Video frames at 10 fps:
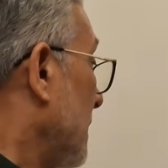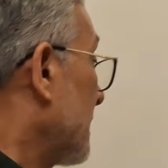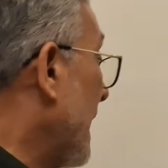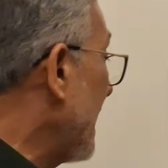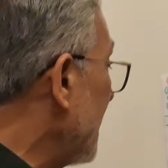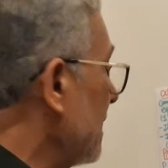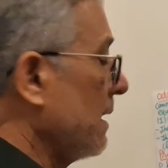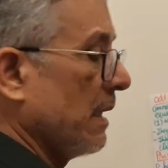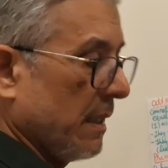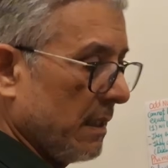
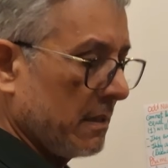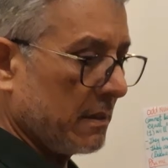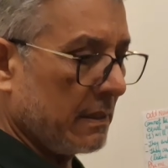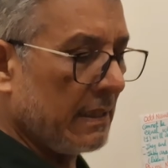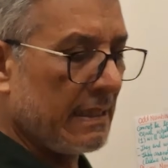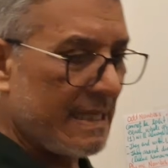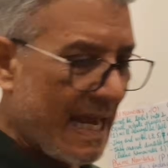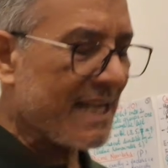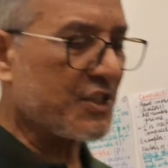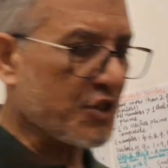Then the
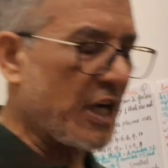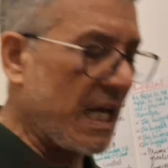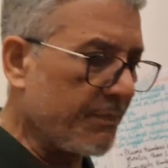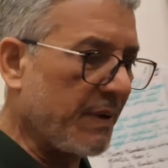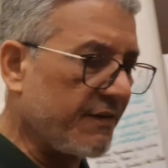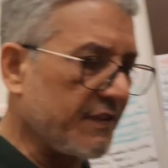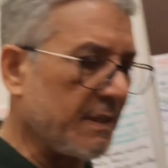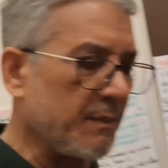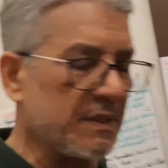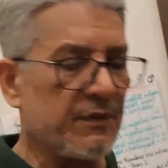next type of
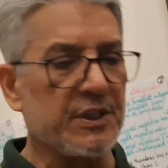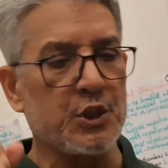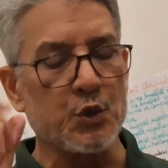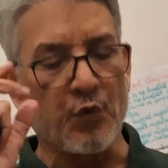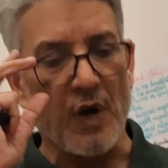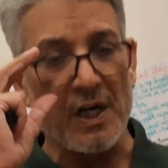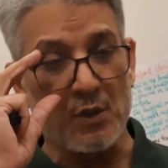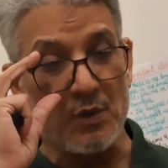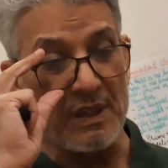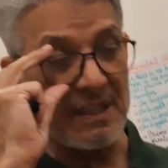numbers which you want
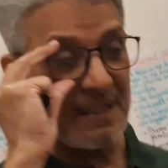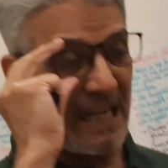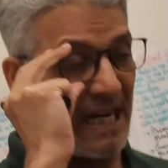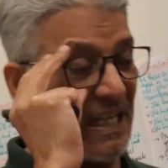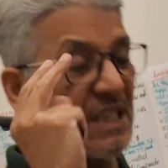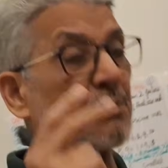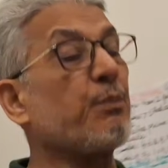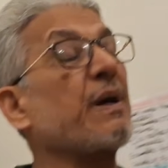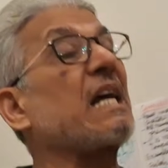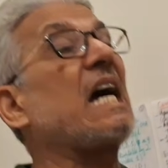to understand is
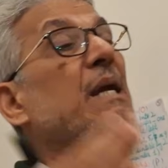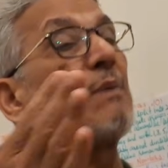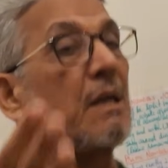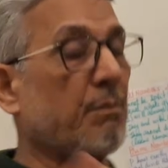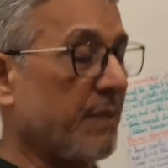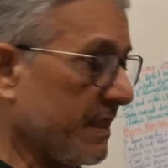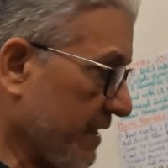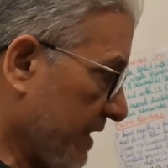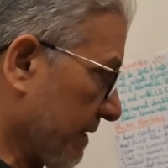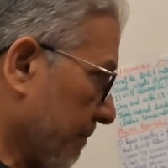prime
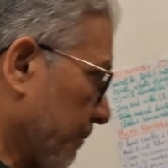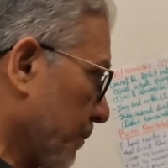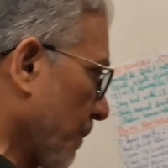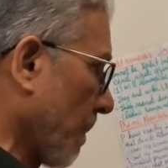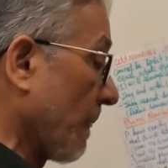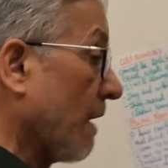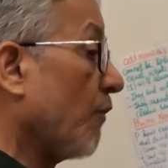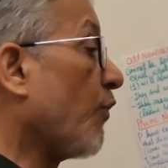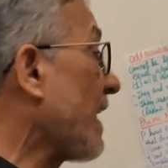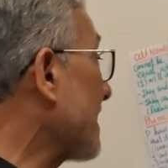numbers.
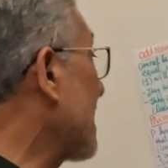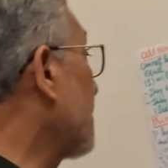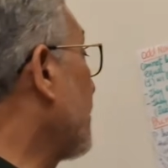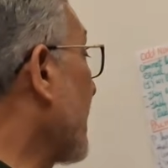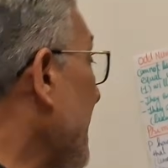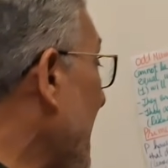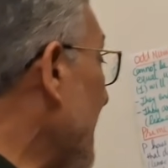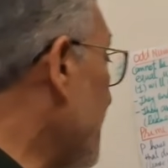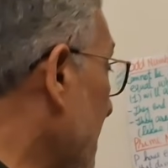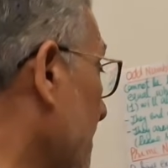What are prime